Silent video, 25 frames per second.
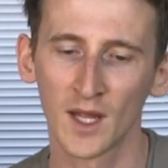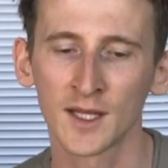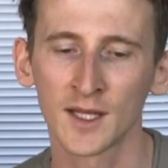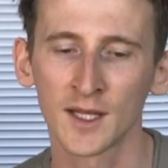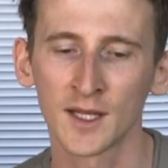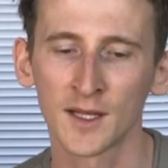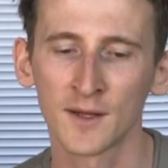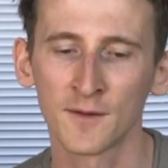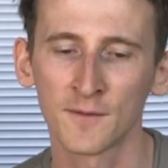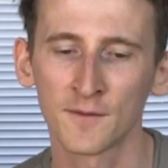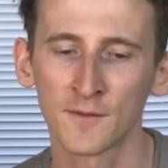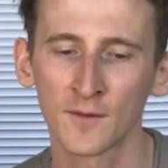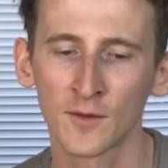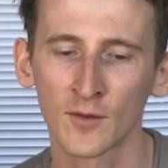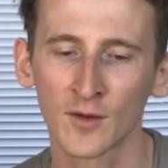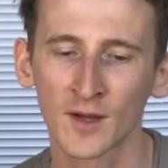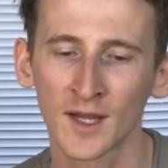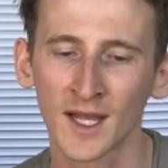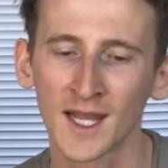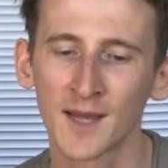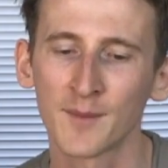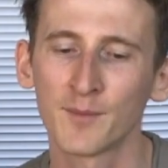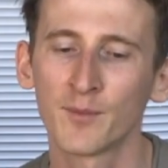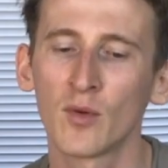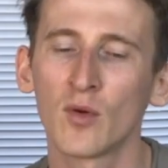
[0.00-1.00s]
If you
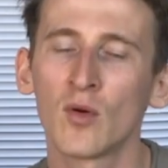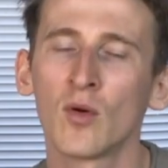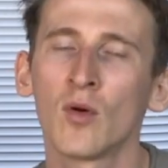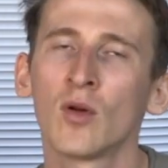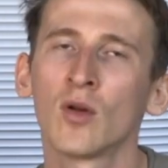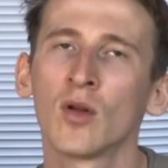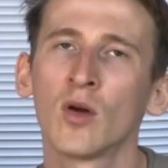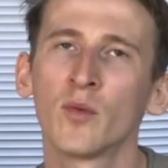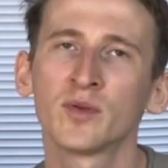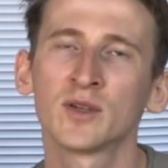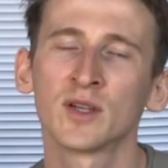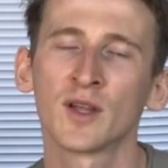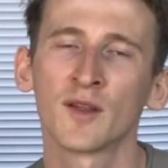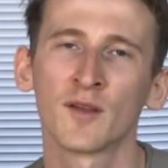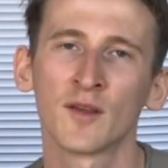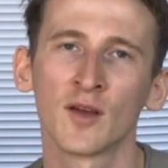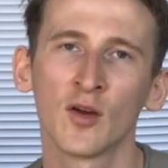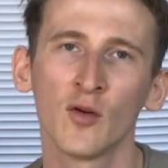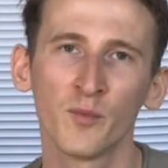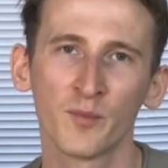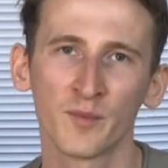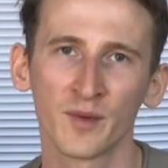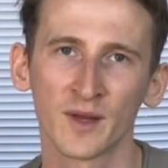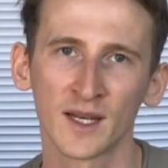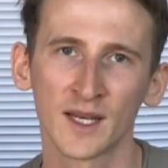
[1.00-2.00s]
keep all options
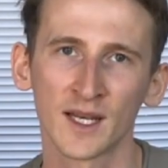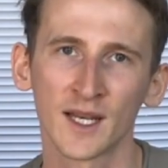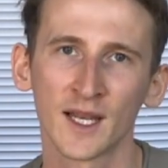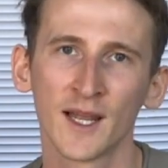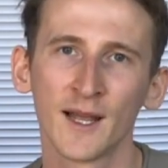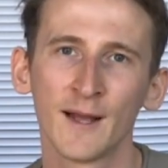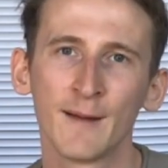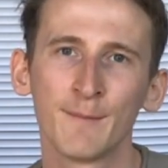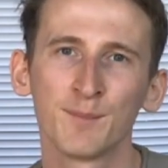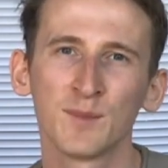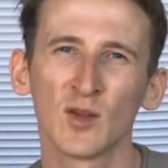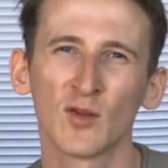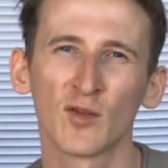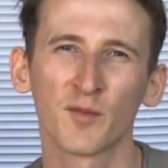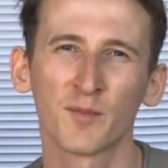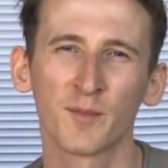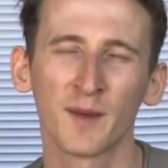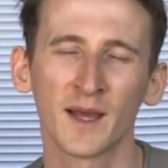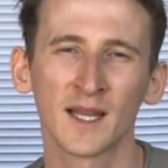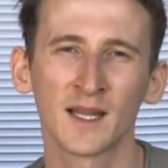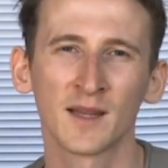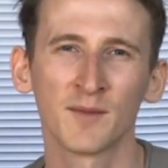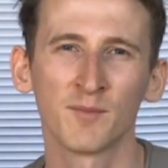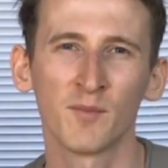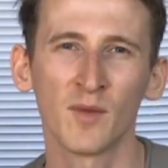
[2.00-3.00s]
open, you
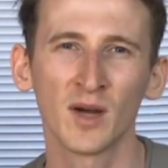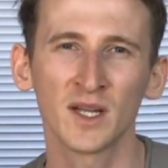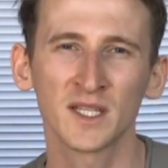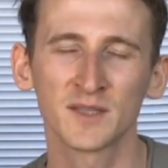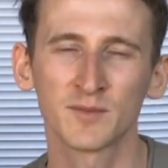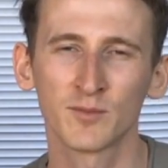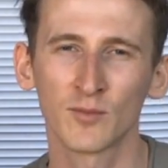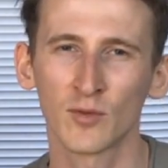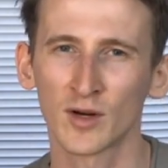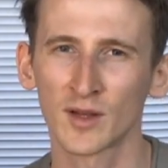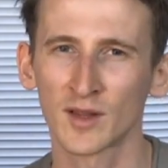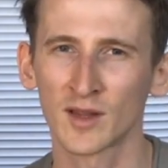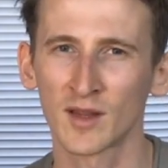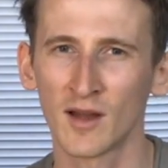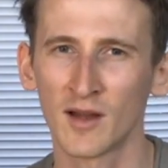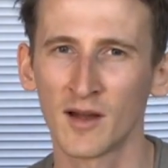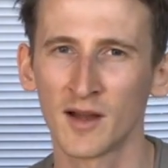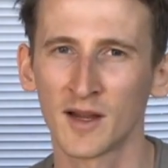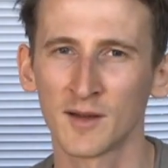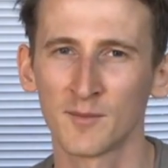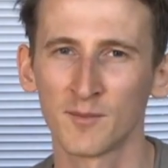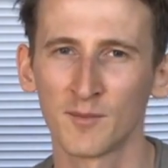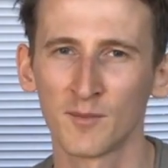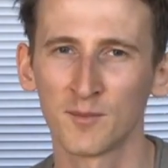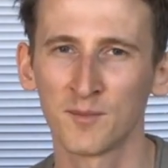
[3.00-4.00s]
spend much more
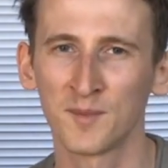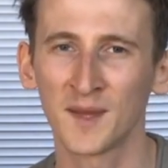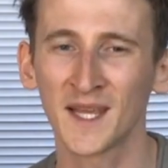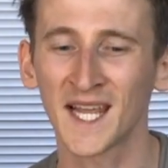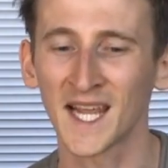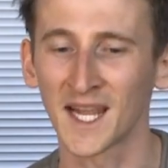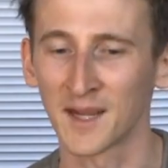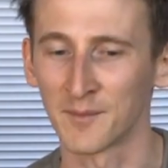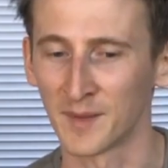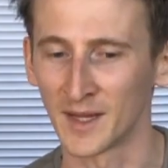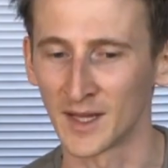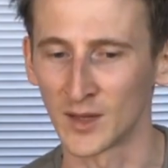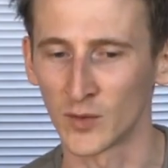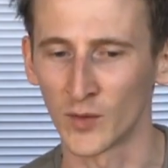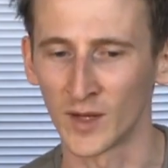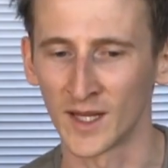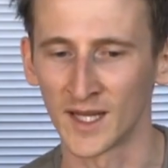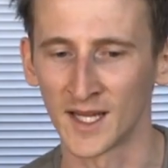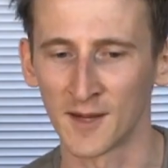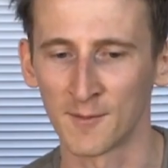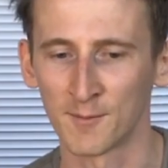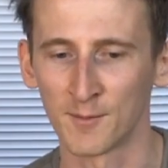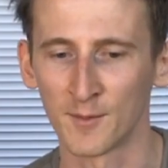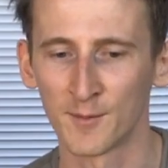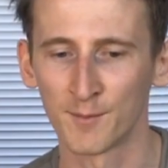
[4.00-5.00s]
time picking between
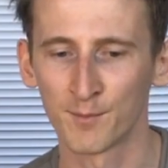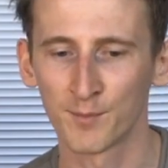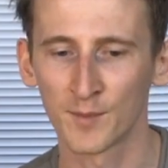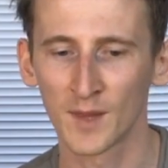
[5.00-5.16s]
them,